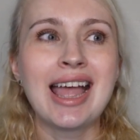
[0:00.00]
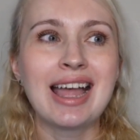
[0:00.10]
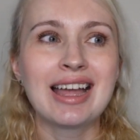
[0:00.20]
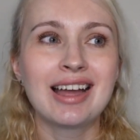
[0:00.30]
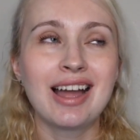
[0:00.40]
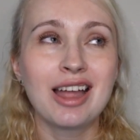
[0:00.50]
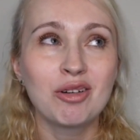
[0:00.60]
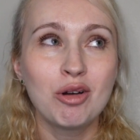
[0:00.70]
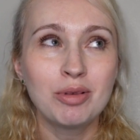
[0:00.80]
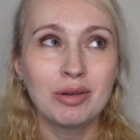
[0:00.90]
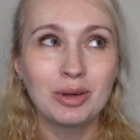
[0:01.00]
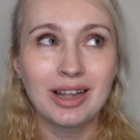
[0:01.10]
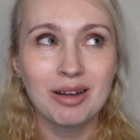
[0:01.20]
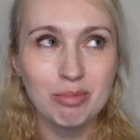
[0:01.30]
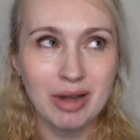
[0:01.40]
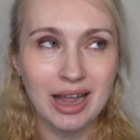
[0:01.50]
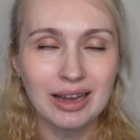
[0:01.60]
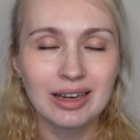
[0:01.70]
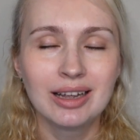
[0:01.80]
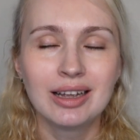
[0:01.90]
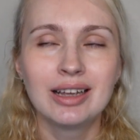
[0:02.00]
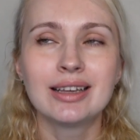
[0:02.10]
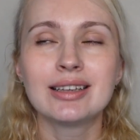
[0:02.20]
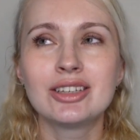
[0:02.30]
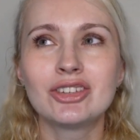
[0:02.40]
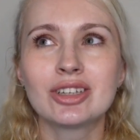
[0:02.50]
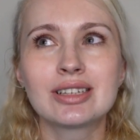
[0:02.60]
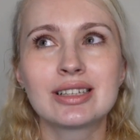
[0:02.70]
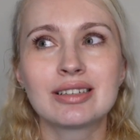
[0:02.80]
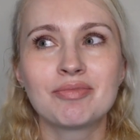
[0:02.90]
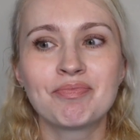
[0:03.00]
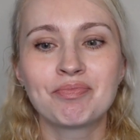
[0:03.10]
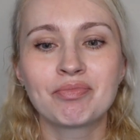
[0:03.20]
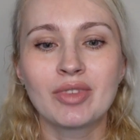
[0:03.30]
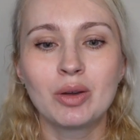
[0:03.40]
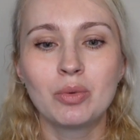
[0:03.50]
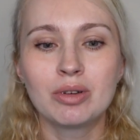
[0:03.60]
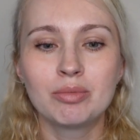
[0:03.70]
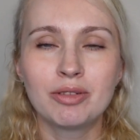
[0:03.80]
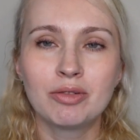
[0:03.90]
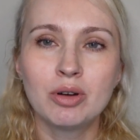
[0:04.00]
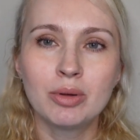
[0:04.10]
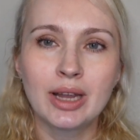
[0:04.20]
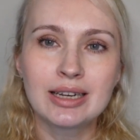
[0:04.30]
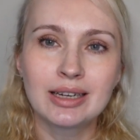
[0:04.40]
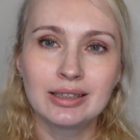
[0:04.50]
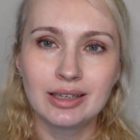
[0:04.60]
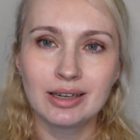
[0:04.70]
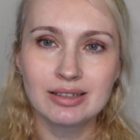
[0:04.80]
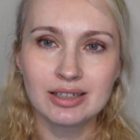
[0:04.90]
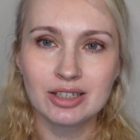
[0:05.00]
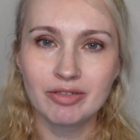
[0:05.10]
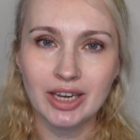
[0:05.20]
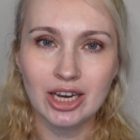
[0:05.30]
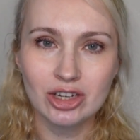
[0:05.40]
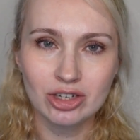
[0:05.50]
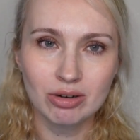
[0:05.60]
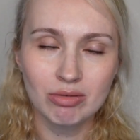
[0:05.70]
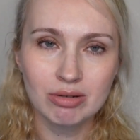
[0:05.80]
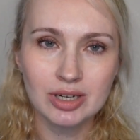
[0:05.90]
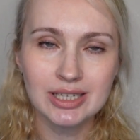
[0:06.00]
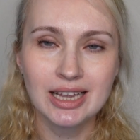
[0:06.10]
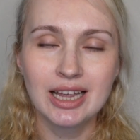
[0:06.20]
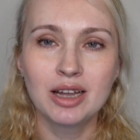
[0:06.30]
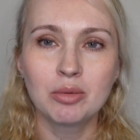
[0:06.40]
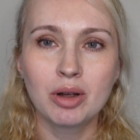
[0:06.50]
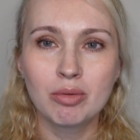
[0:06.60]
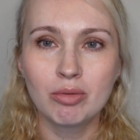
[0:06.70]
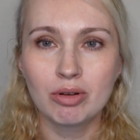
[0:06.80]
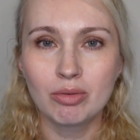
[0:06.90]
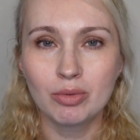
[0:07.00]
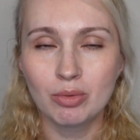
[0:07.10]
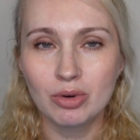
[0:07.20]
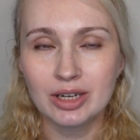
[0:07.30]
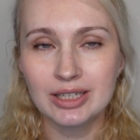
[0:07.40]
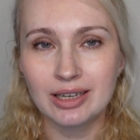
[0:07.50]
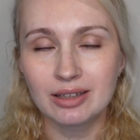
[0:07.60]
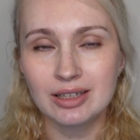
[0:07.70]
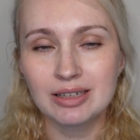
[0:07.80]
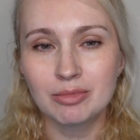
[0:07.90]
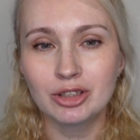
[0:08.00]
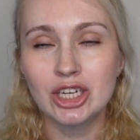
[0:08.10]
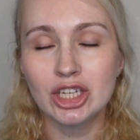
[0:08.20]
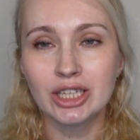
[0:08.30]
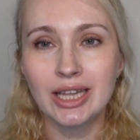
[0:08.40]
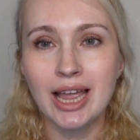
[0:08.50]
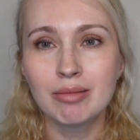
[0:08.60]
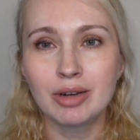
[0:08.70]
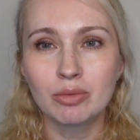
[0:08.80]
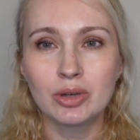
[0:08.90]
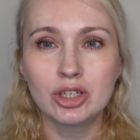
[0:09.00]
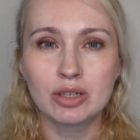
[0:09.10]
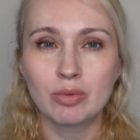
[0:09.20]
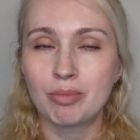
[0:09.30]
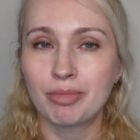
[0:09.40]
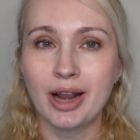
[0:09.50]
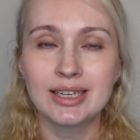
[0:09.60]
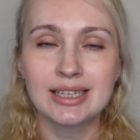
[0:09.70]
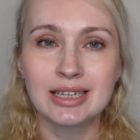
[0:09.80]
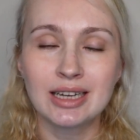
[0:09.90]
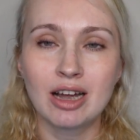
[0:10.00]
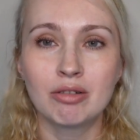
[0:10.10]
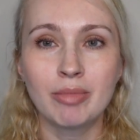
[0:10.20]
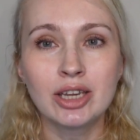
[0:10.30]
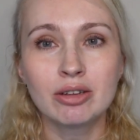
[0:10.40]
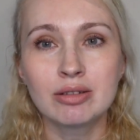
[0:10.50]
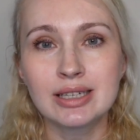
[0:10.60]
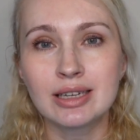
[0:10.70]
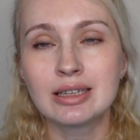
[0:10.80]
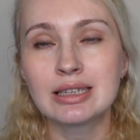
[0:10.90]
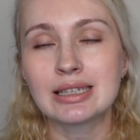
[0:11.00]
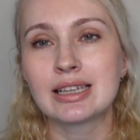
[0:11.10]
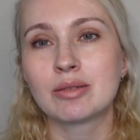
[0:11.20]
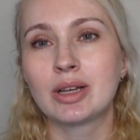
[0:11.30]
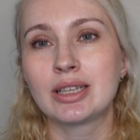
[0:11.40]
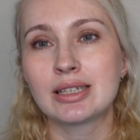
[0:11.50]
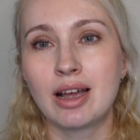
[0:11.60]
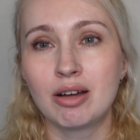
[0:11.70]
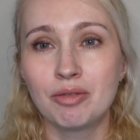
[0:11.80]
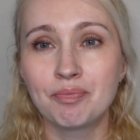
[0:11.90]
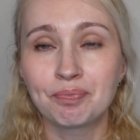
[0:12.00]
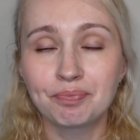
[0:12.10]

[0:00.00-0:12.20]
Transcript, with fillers: Uh, I hope I will come back. It just, um, before we had clinical certification course where we, wor we worked in simulation lab and we just were practicing our manual skills as well as our